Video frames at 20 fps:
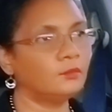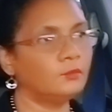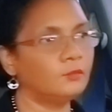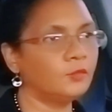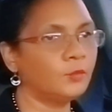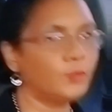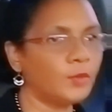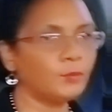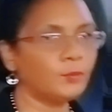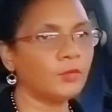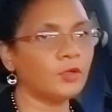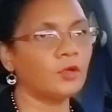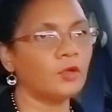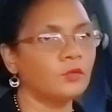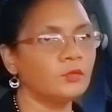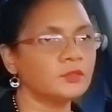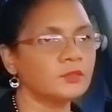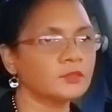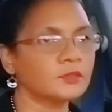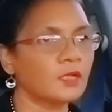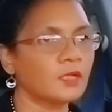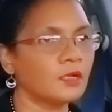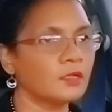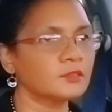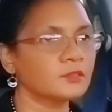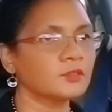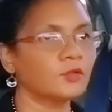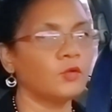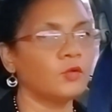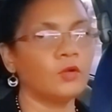remember house
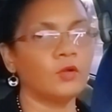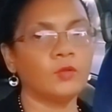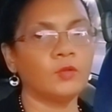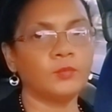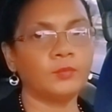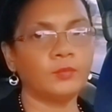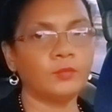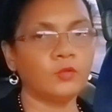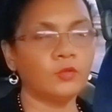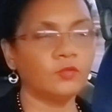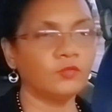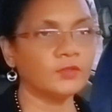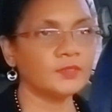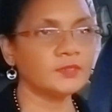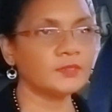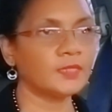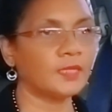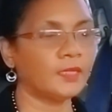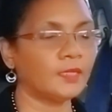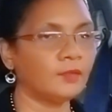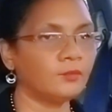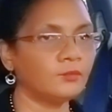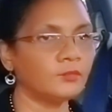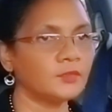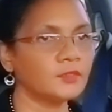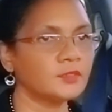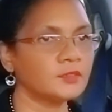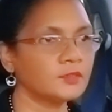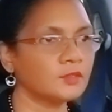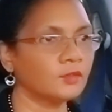costs go up over
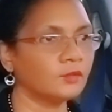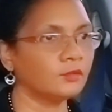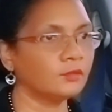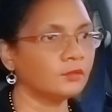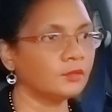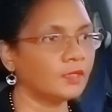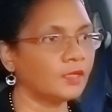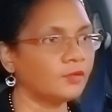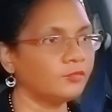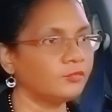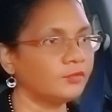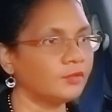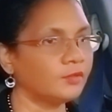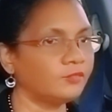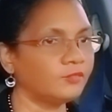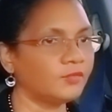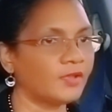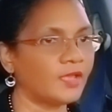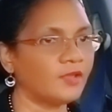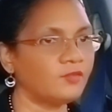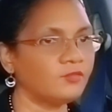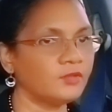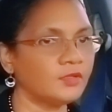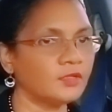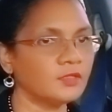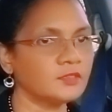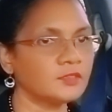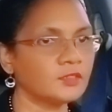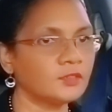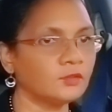time. So after five
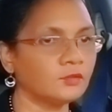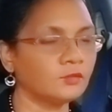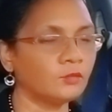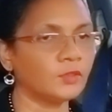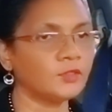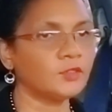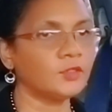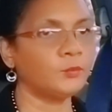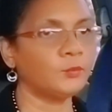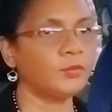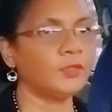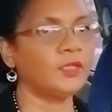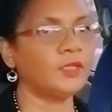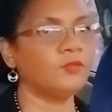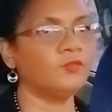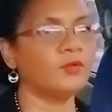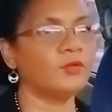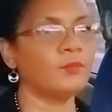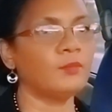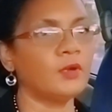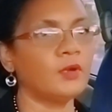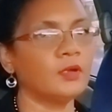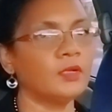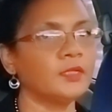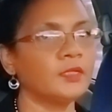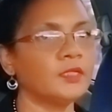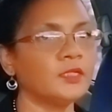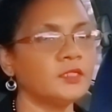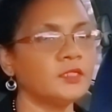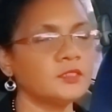years, you know, what you're paying for
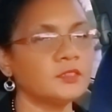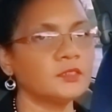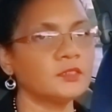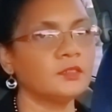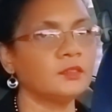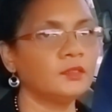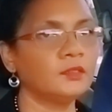mortgage